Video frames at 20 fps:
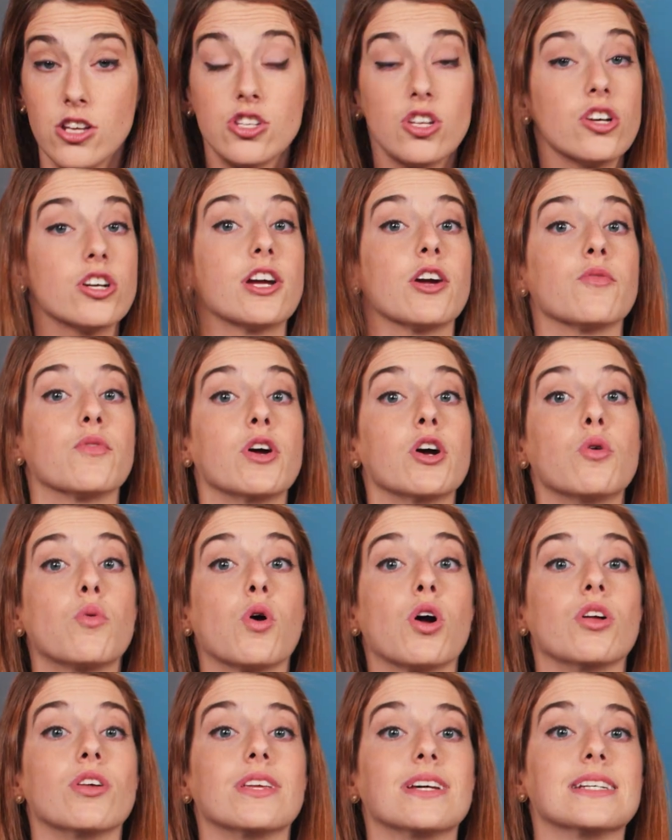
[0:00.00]
To look at
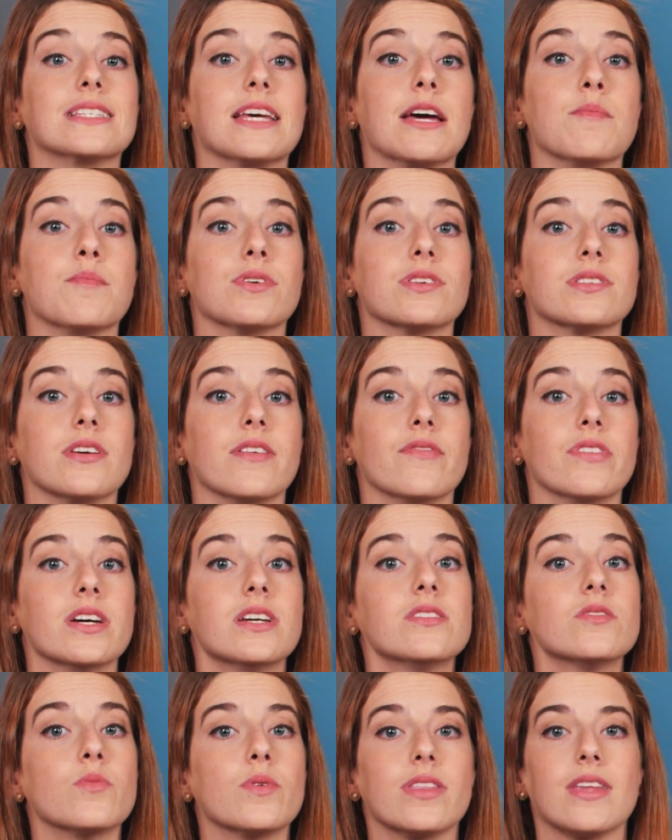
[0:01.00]
real-world examples of
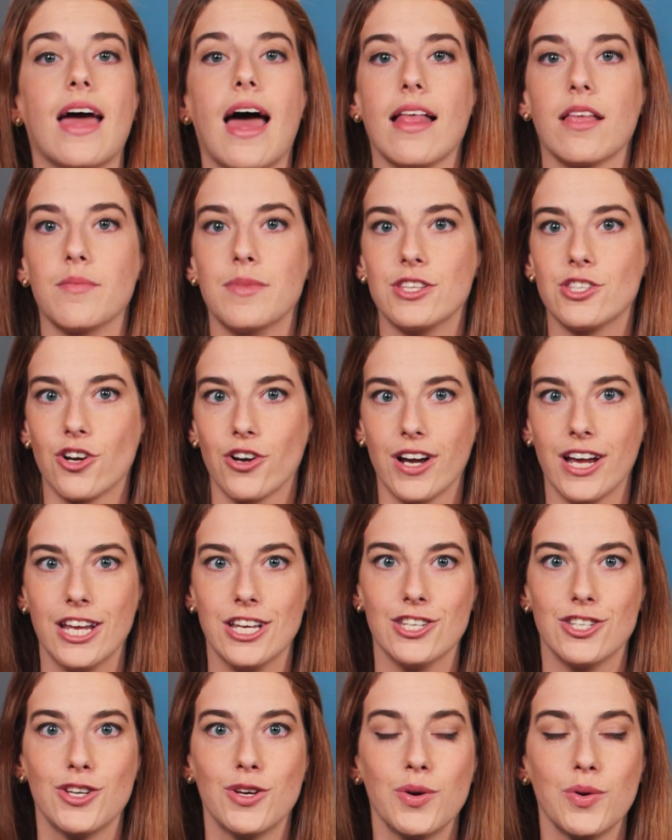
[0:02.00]
this when the elements are
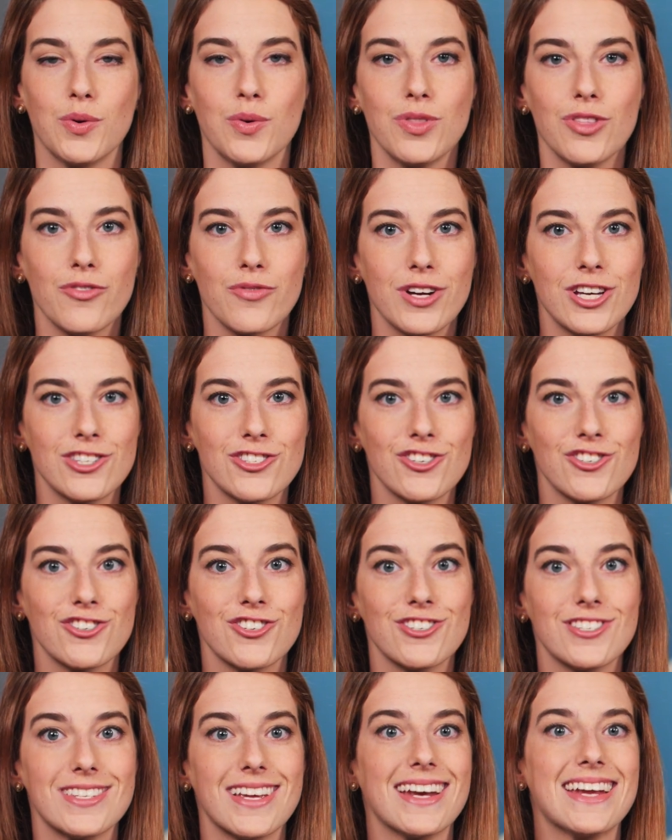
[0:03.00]
in tune, the
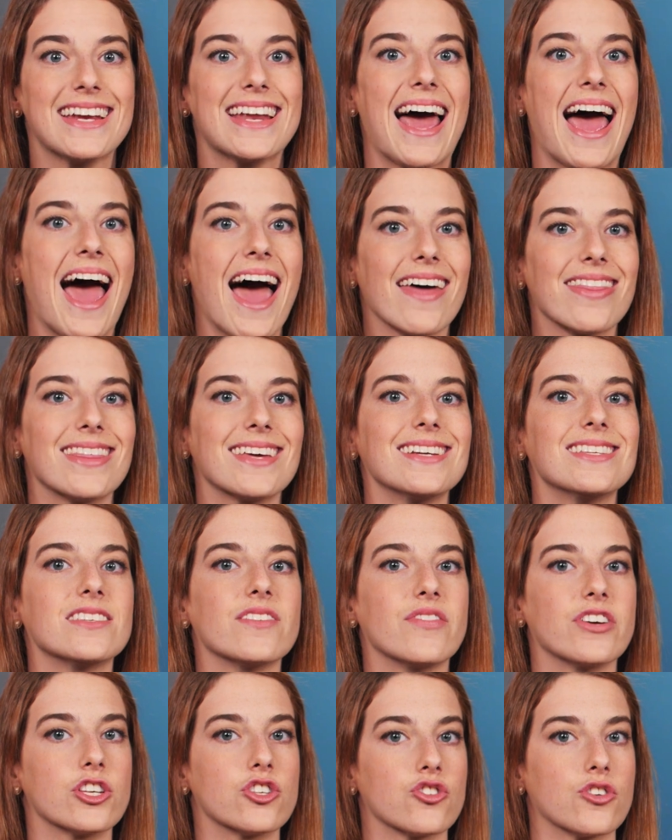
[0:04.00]
researchers studied athletes
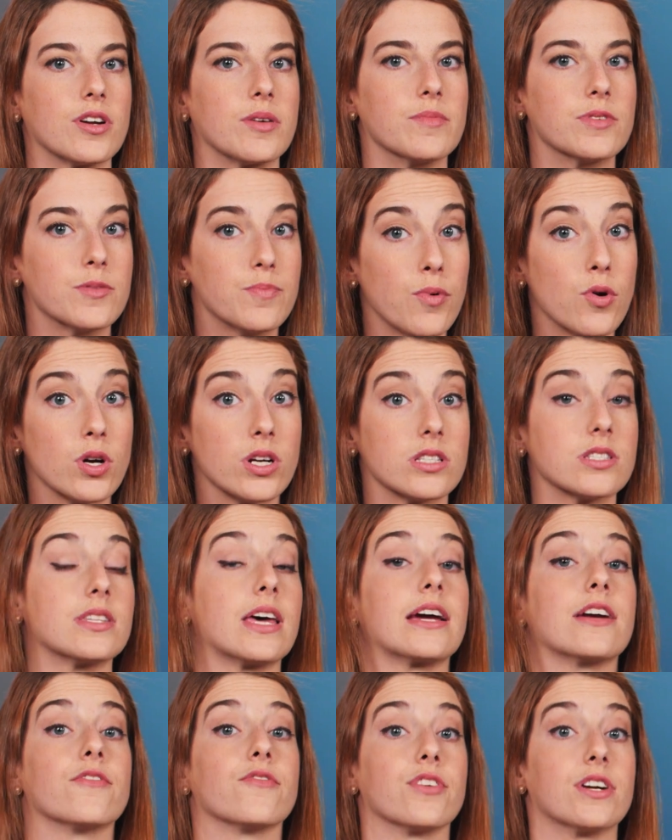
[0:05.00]
of extreme sports
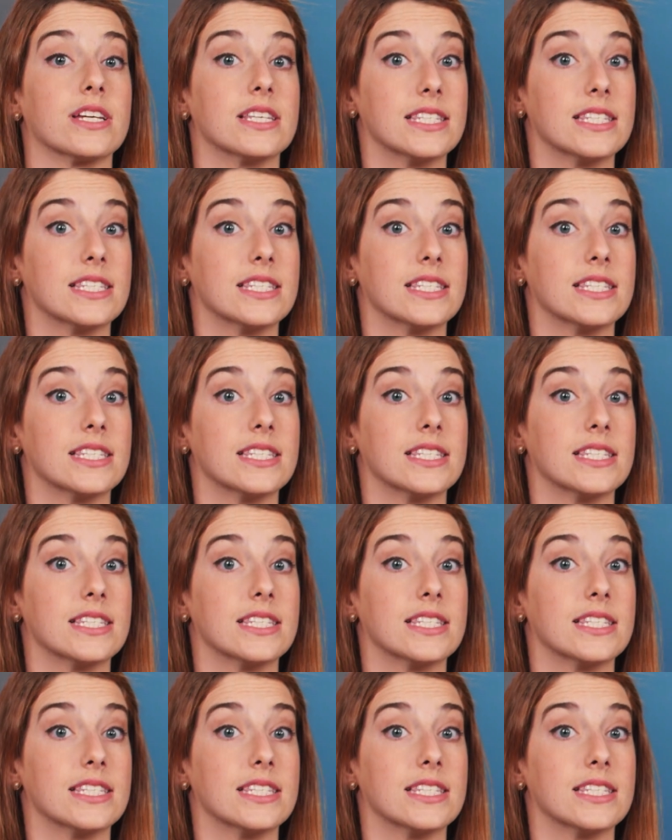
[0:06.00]
like free